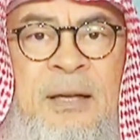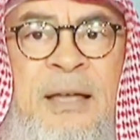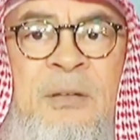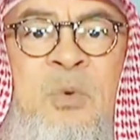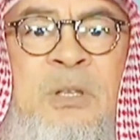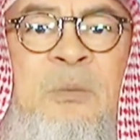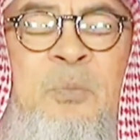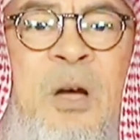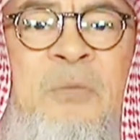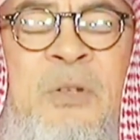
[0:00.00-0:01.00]
And when the
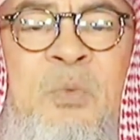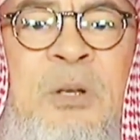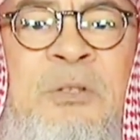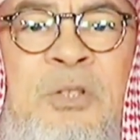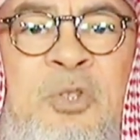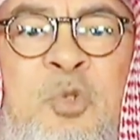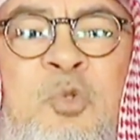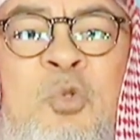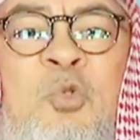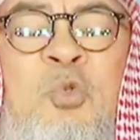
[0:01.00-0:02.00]
Prophet wanted
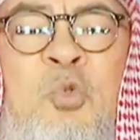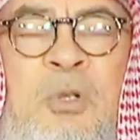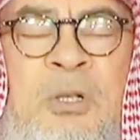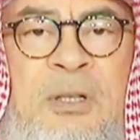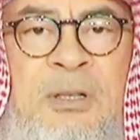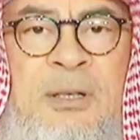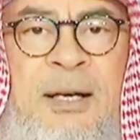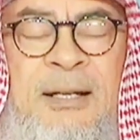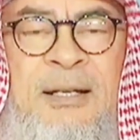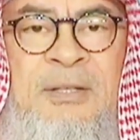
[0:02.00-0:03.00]
to rule,
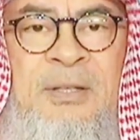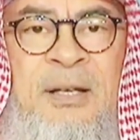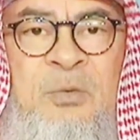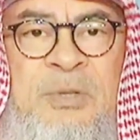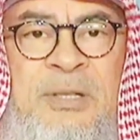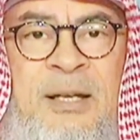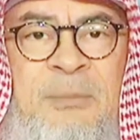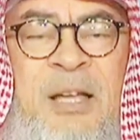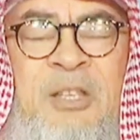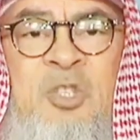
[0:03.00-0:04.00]
alayhi salatu
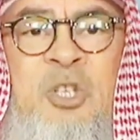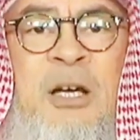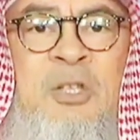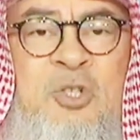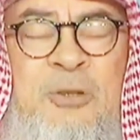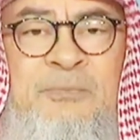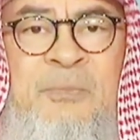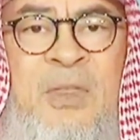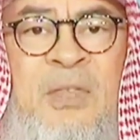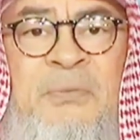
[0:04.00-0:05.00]
wasalam, and judge
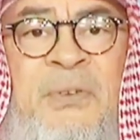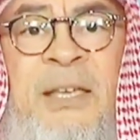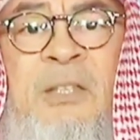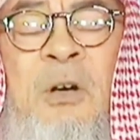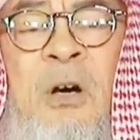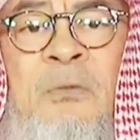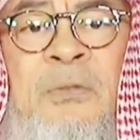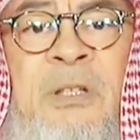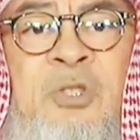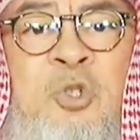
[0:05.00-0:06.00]
the fate
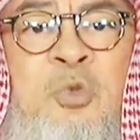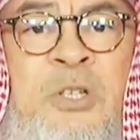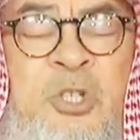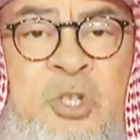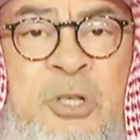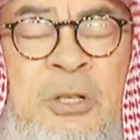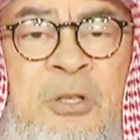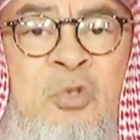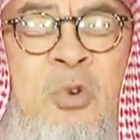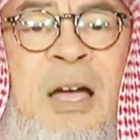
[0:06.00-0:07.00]
of the Jewish
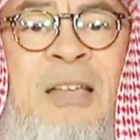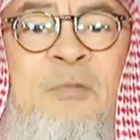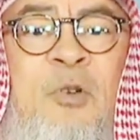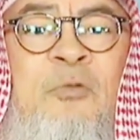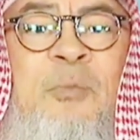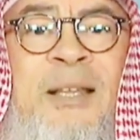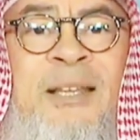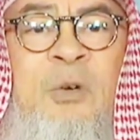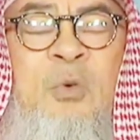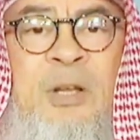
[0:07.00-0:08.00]
tribe of
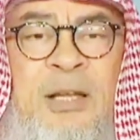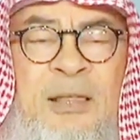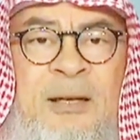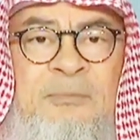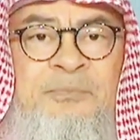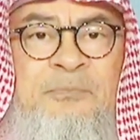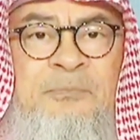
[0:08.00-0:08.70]
Bani Qurayza,